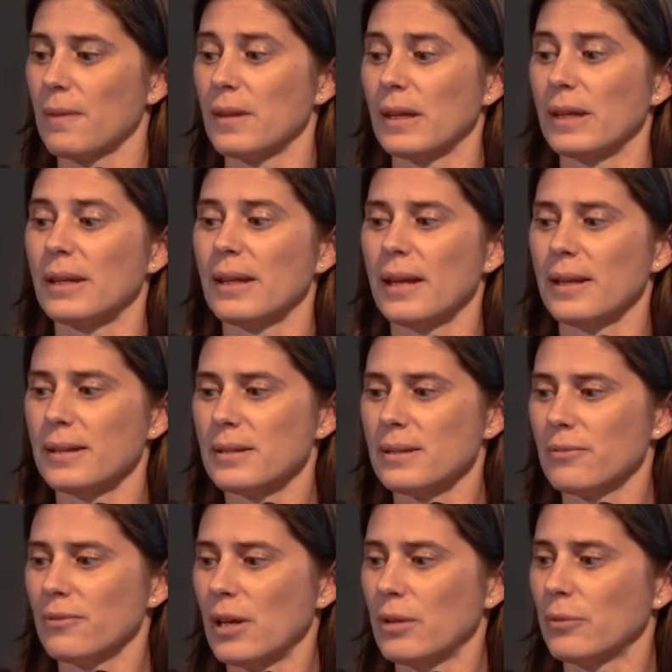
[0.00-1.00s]
The kinetics
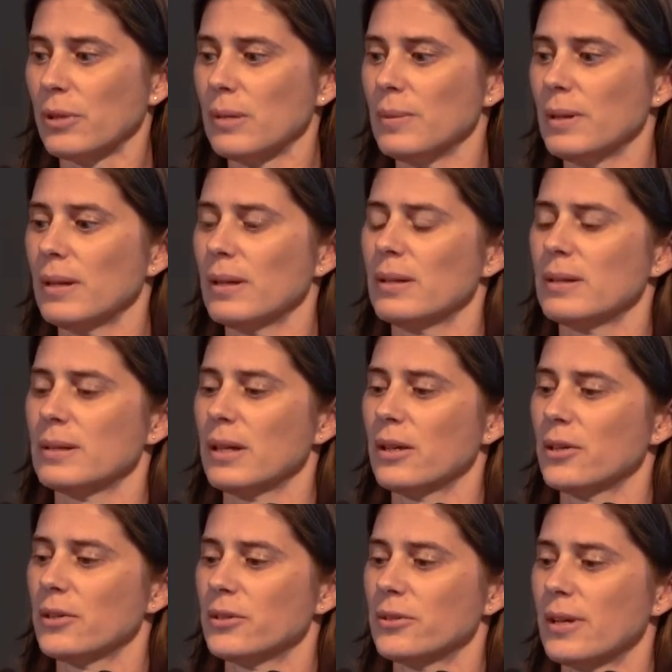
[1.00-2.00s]
of viremia is
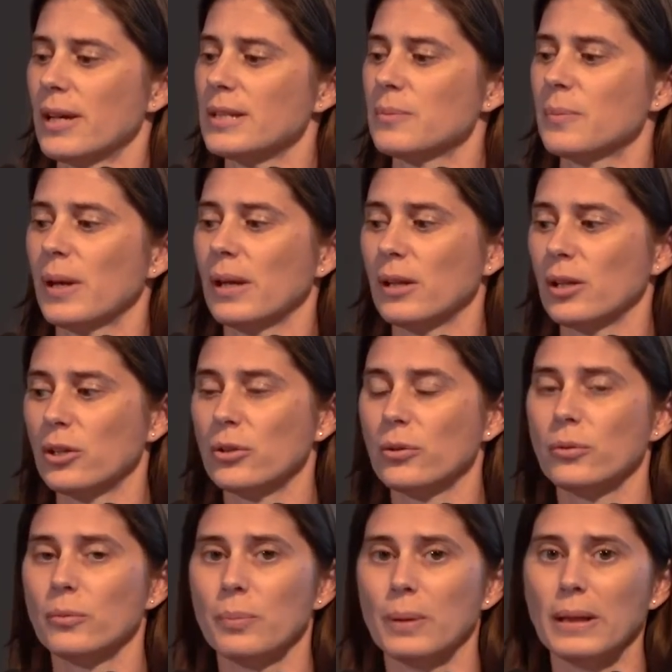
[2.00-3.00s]
characterized by an
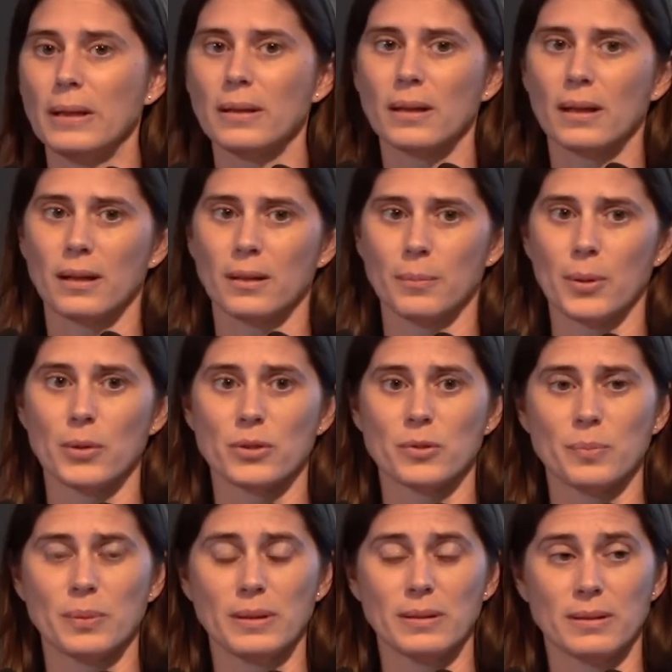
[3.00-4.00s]
acute peak and a
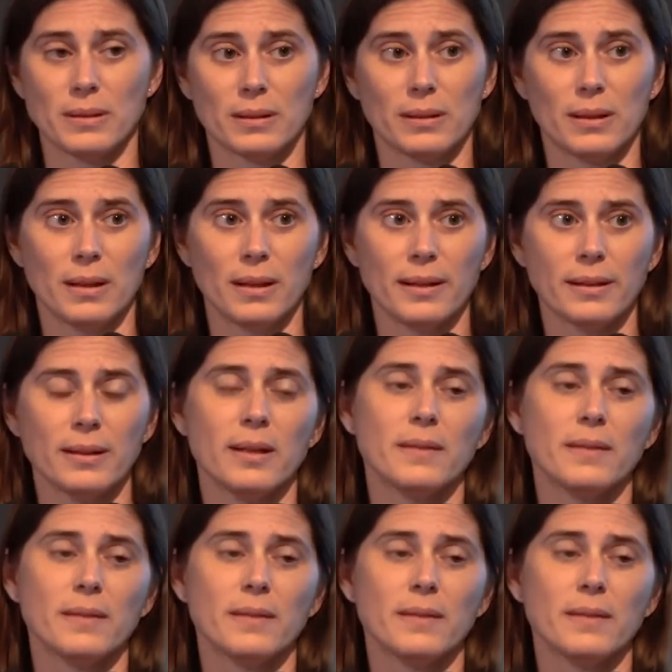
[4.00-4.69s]
post-peak decline,